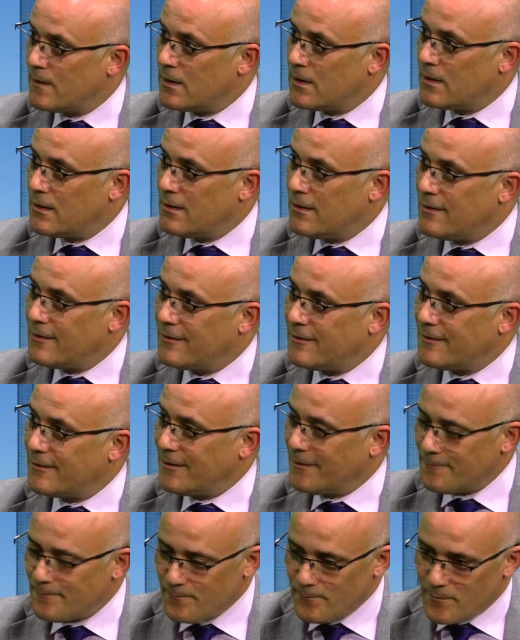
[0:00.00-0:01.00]
Really?
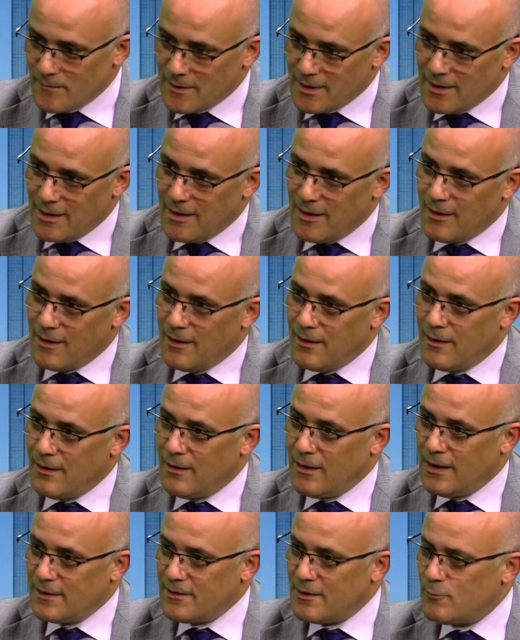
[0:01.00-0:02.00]
Yeah.
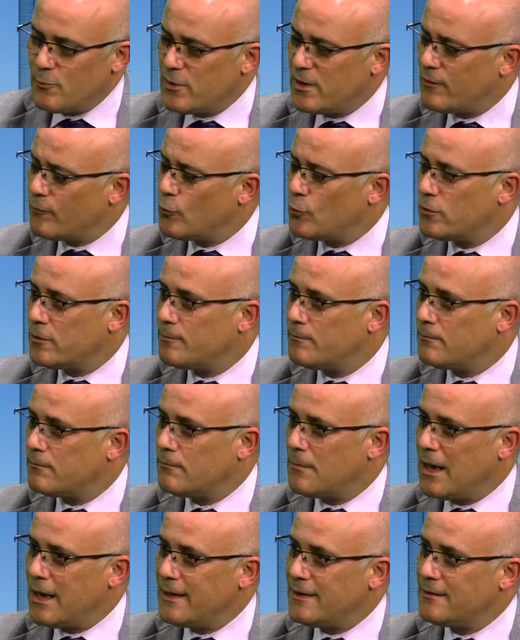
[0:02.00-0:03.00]
Uh, and then we have all the
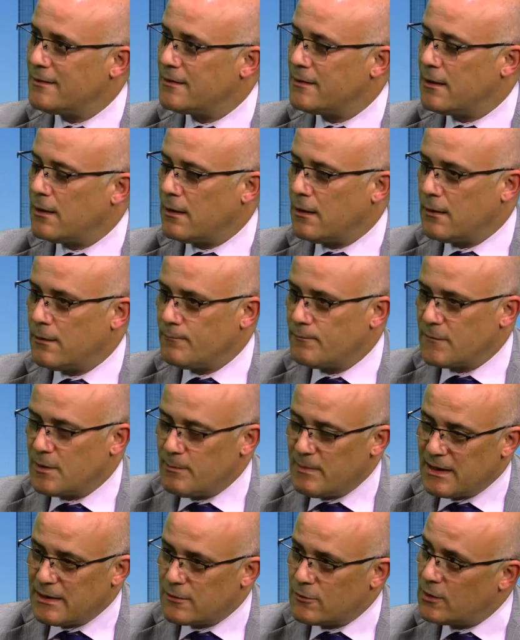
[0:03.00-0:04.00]
mind, um, the
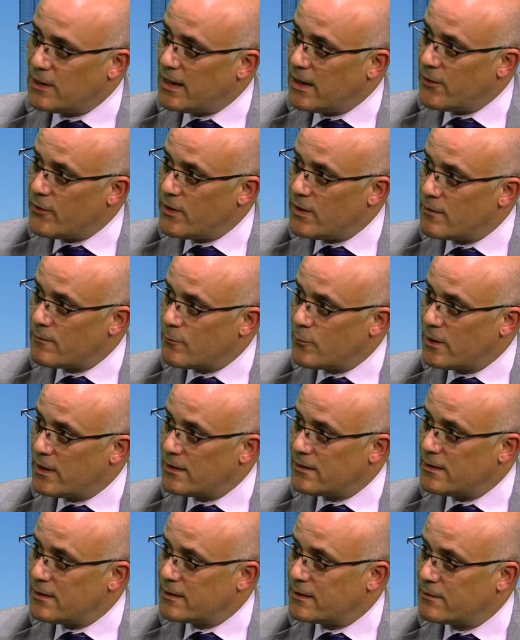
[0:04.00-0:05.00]
medical area, where
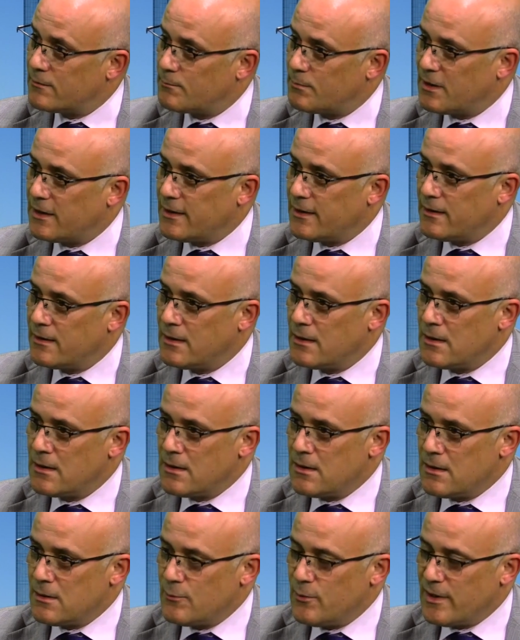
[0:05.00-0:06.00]
they can play.
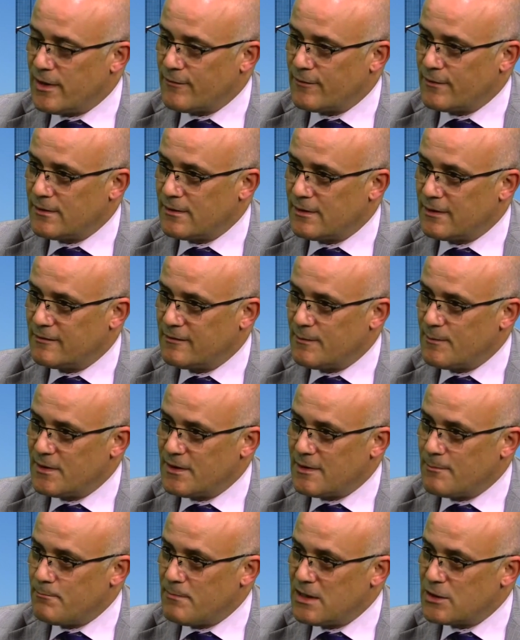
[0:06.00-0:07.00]
We have an exhibit
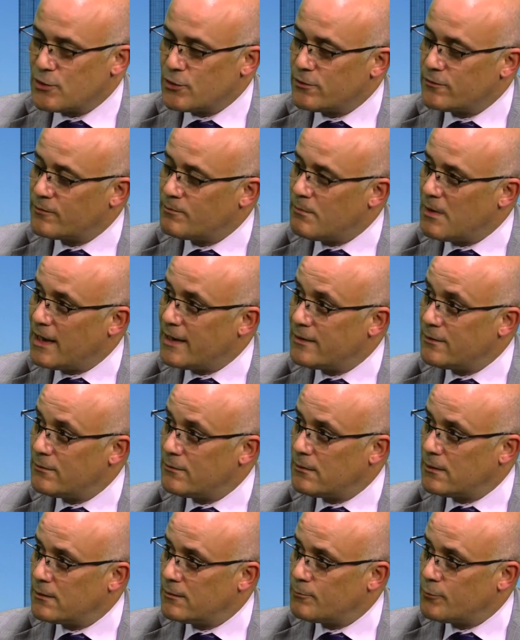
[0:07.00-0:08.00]
that measures
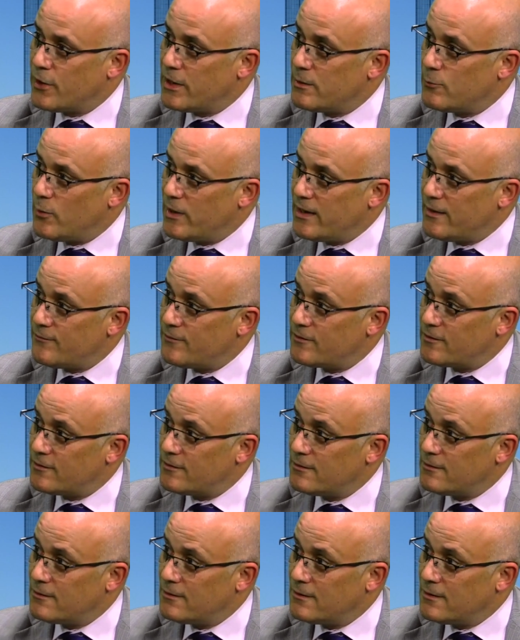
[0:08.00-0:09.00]
mind uh, brain waves.
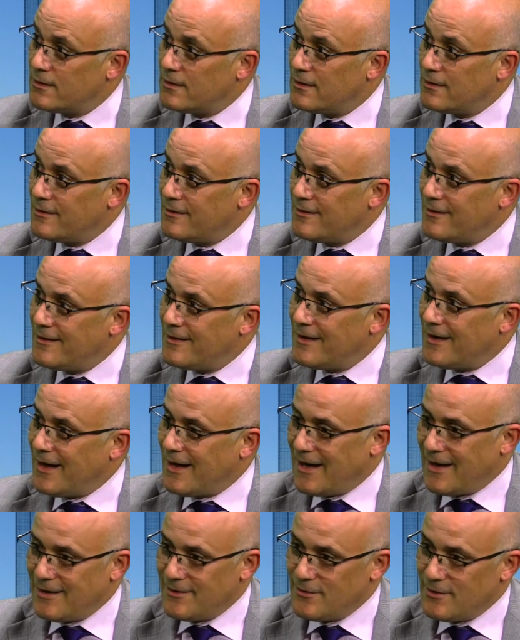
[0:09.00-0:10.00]
Oh, really?
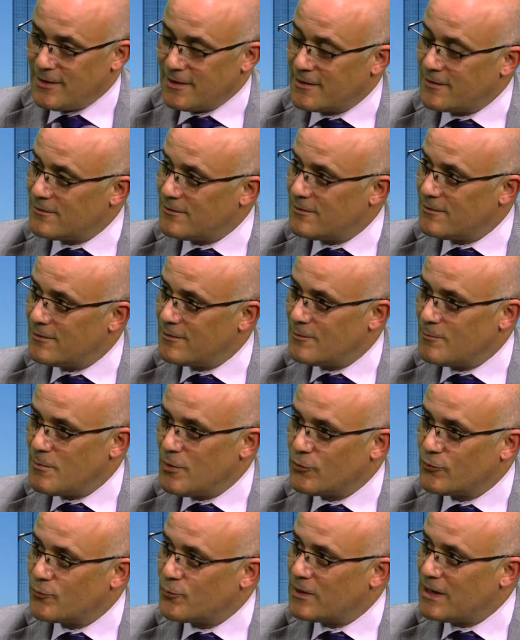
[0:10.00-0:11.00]
And they can, the
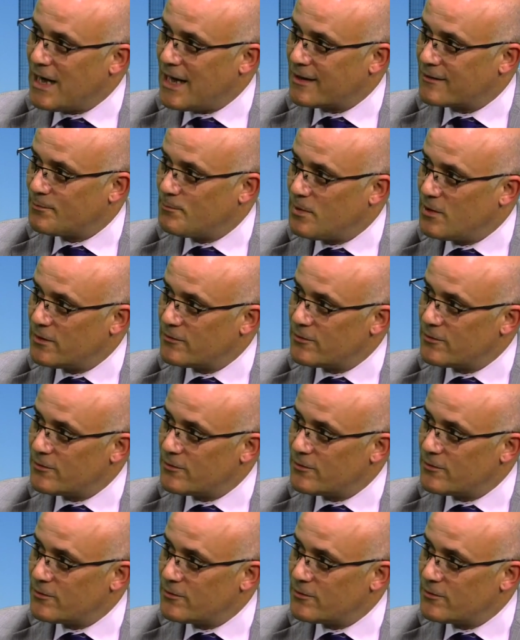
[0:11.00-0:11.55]
most relaxed person.